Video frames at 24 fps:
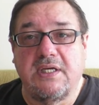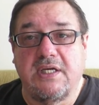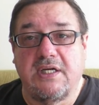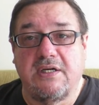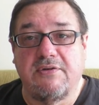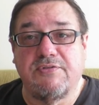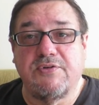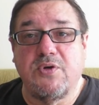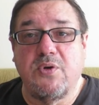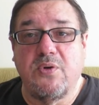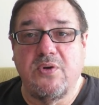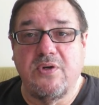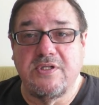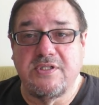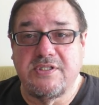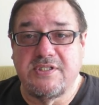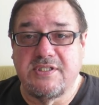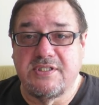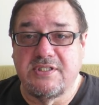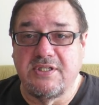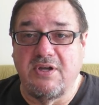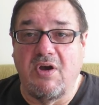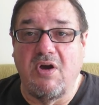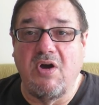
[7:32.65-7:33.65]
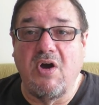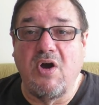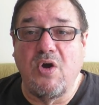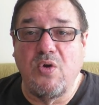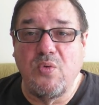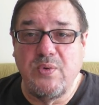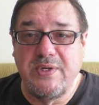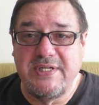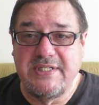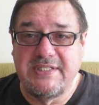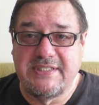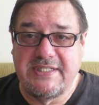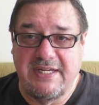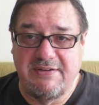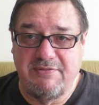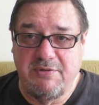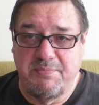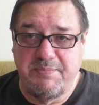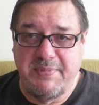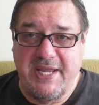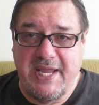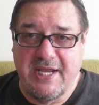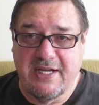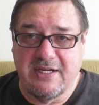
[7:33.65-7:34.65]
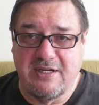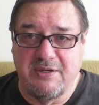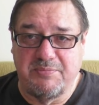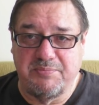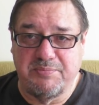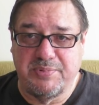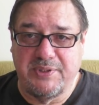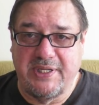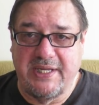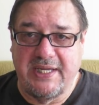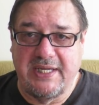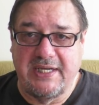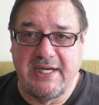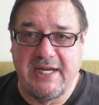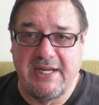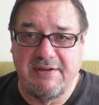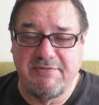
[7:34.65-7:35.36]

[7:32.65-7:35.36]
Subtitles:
And of course, always have a backup plan.